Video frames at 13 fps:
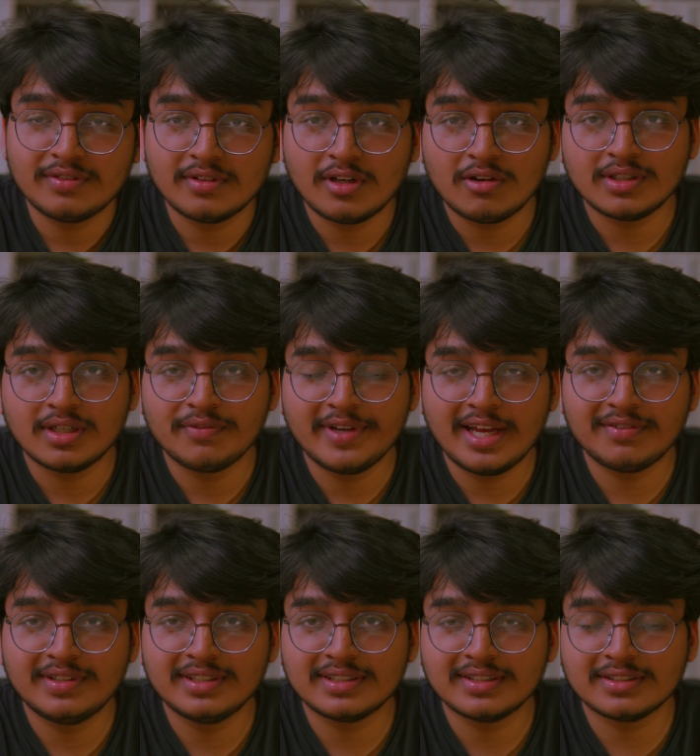Now that we have
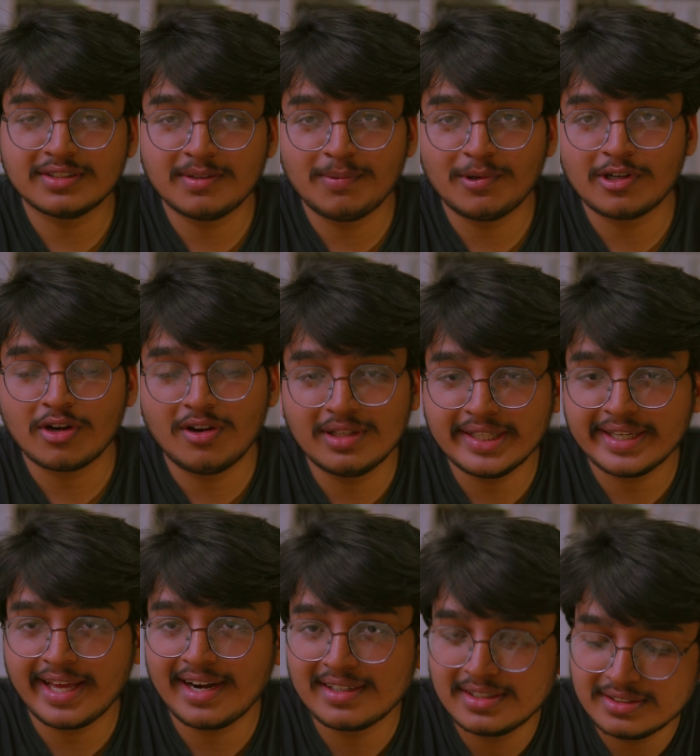discussed about all the
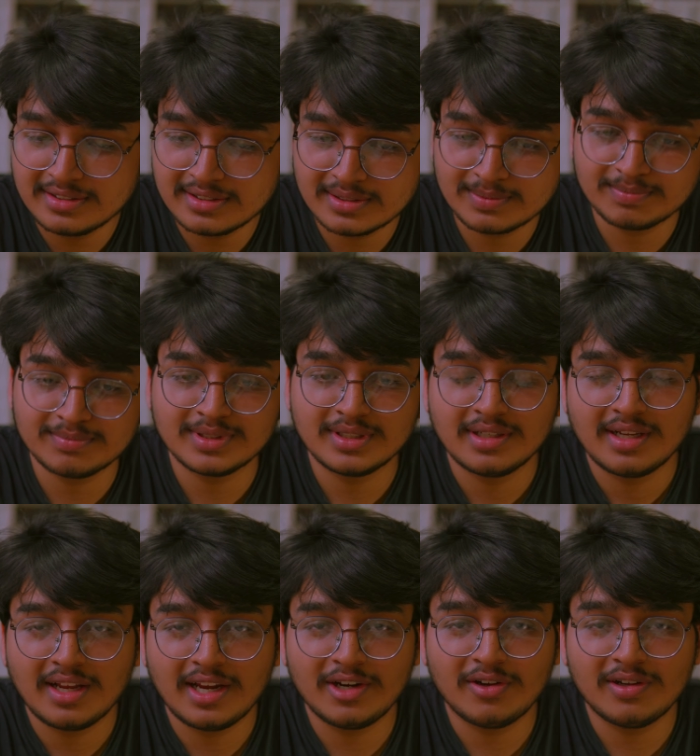characters
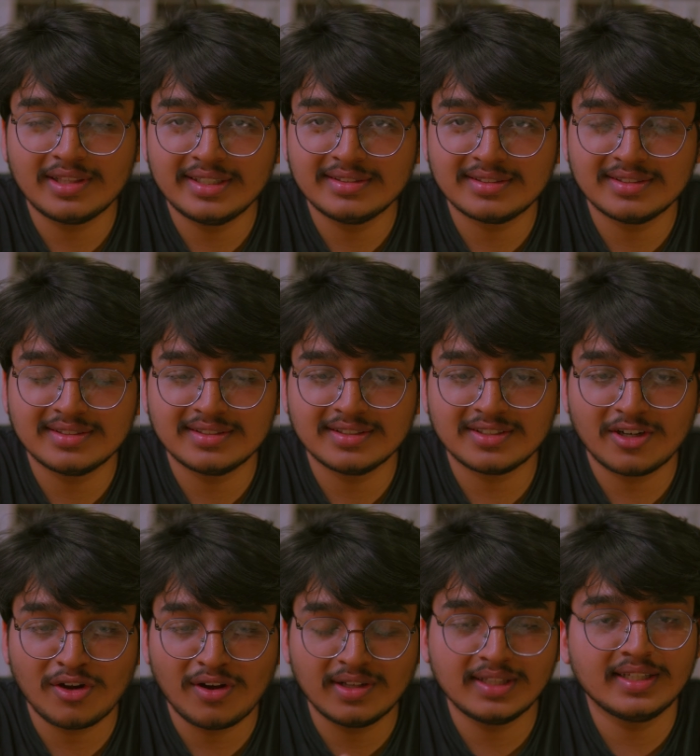and all the instances
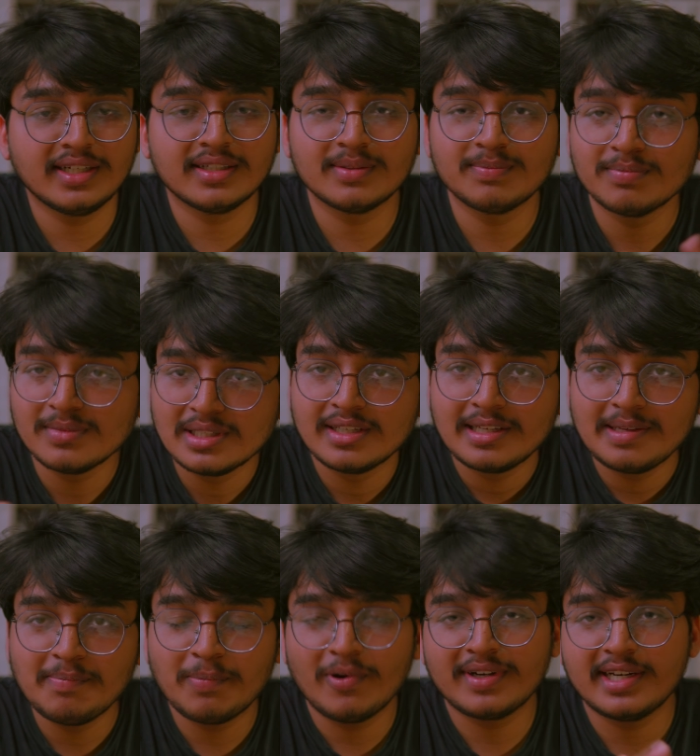and all the
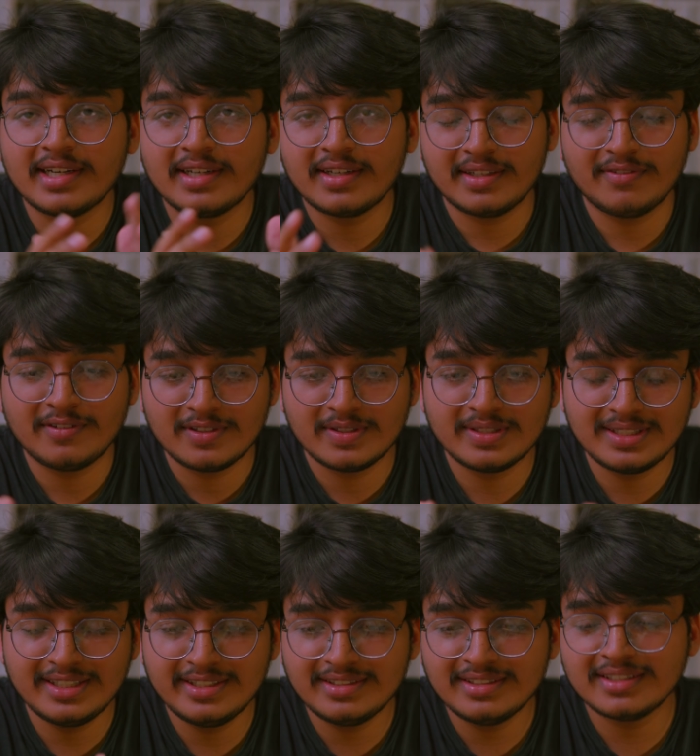important
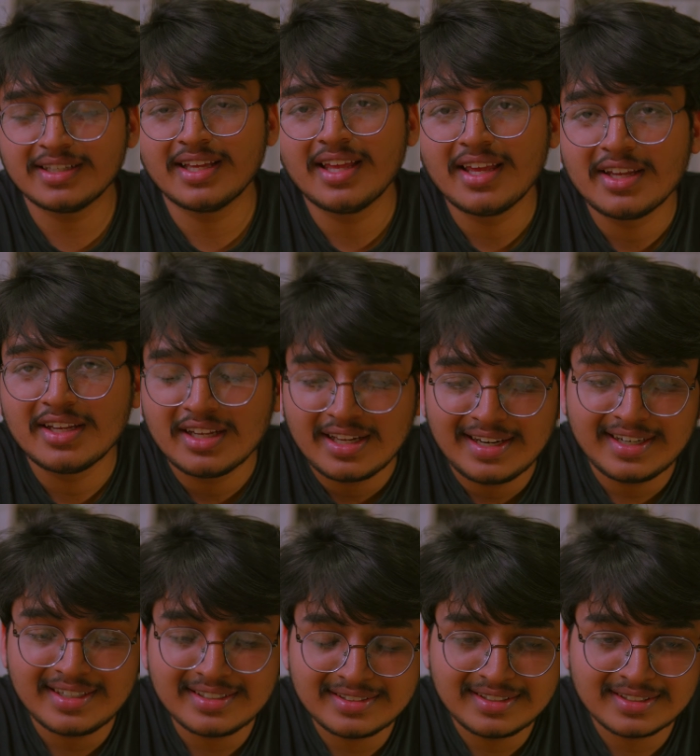scenes,
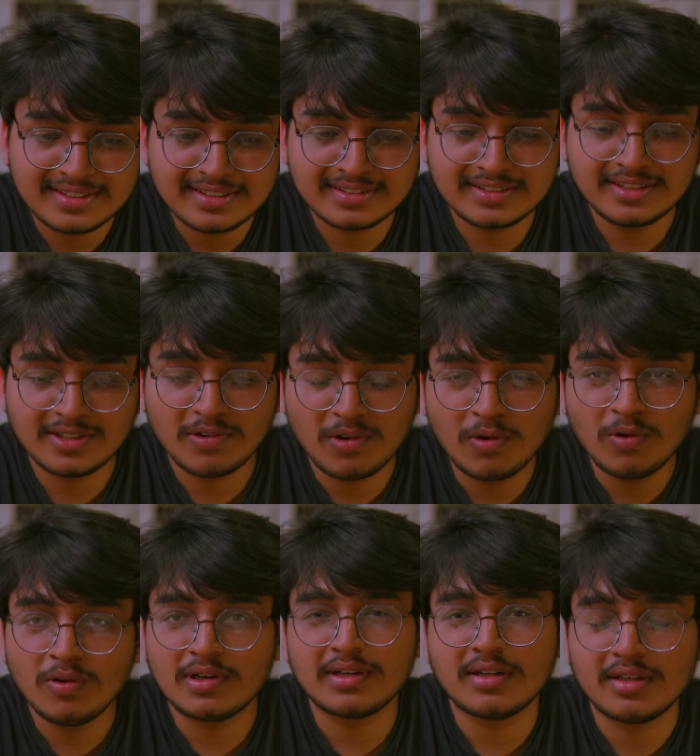let us discuss the
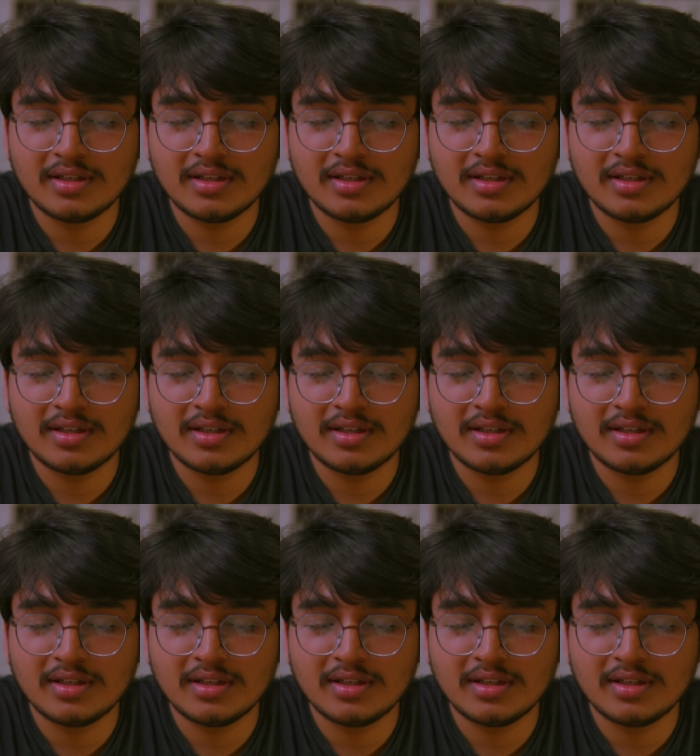core